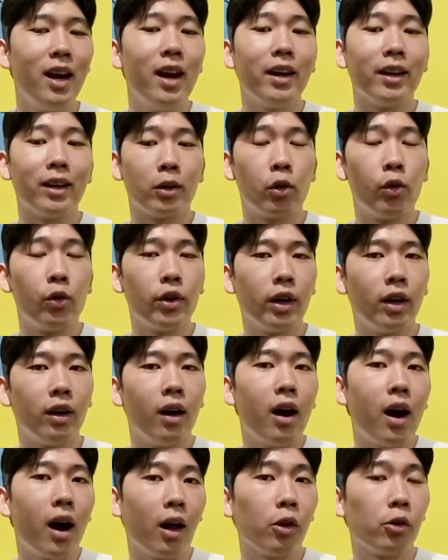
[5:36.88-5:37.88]
In Korea,
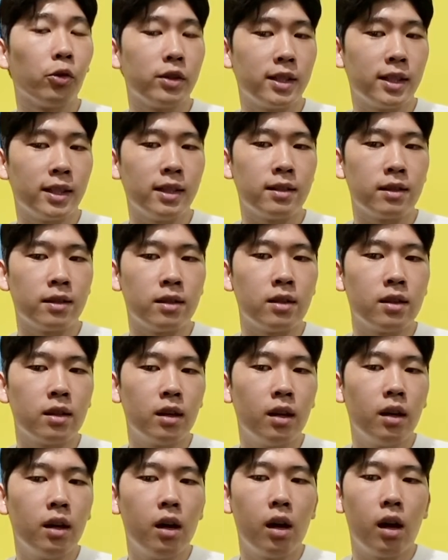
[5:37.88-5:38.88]
Halloween season,
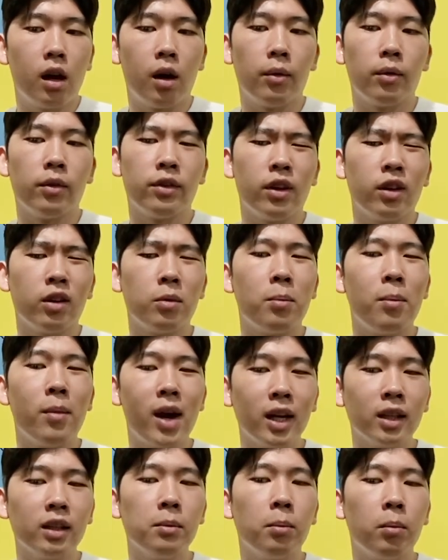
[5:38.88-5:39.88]
there are
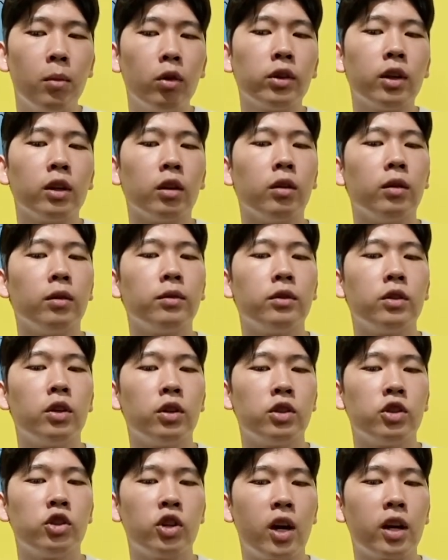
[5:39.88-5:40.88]
many models of the
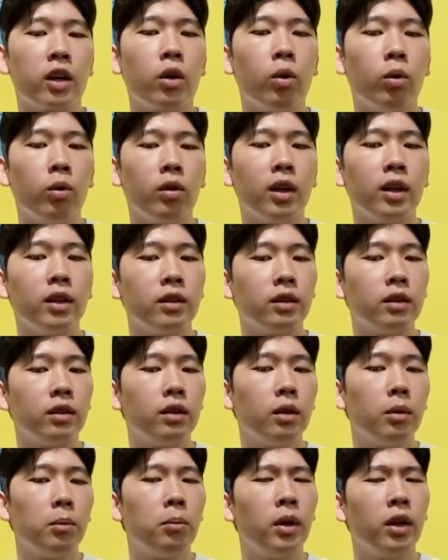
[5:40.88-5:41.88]
jack-o'-lantern,
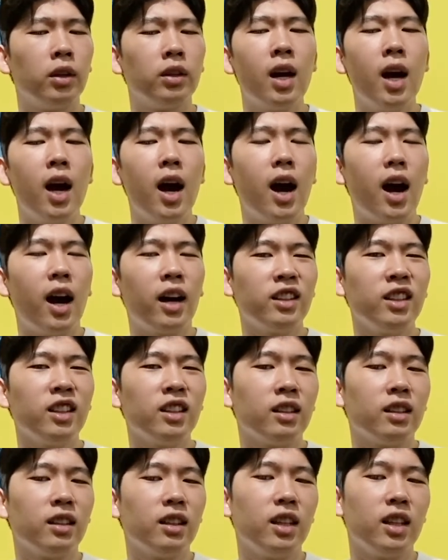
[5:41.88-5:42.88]
but I
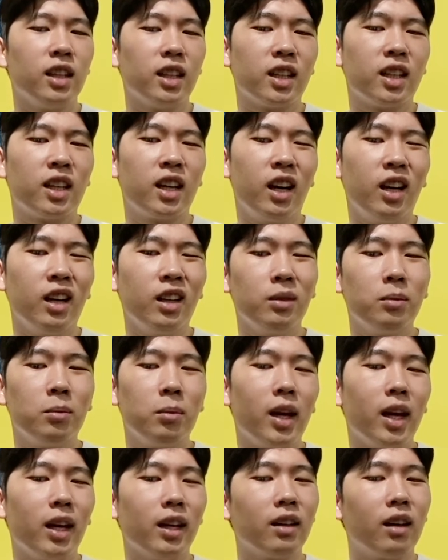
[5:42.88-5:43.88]
think it can't
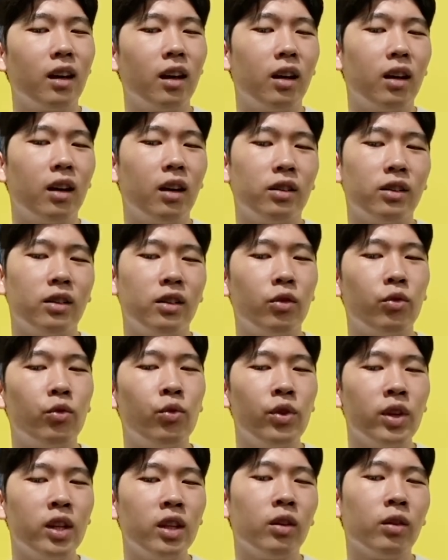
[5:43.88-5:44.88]
make the
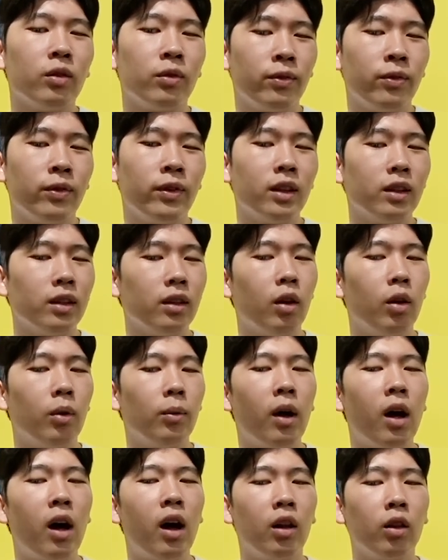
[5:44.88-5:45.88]
real feel of
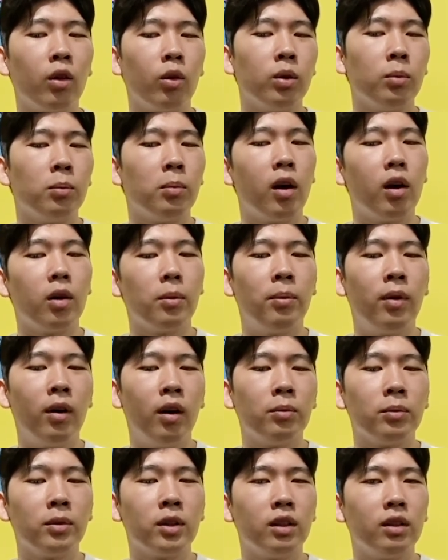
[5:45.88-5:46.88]
Halloween by
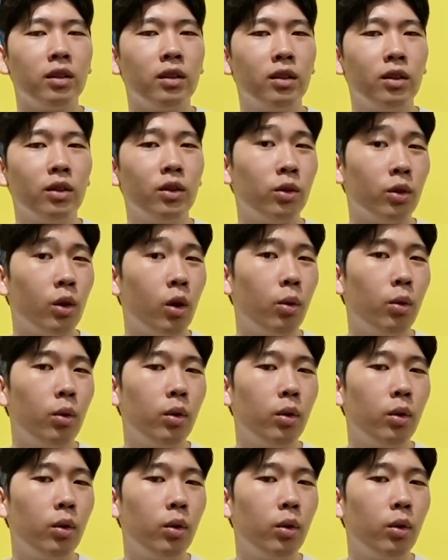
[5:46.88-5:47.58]
pumpkin, you know.